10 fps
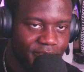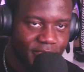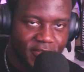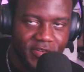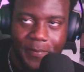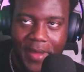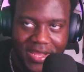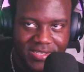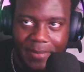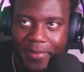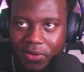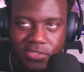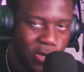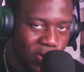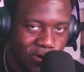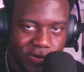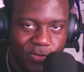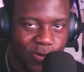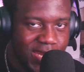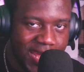for the past about 2 to
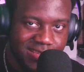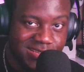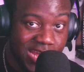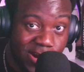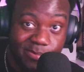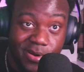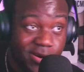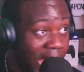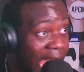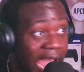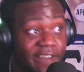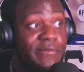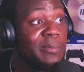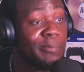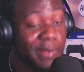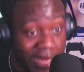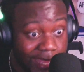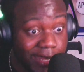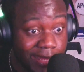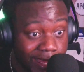3 days now, bro, I have been
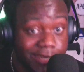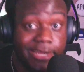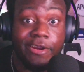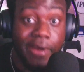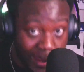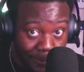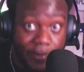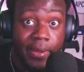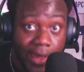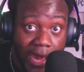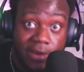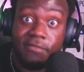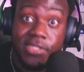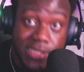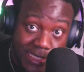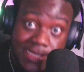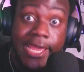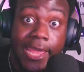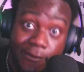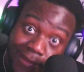playing the crap out of
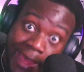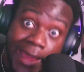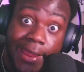GTA Online.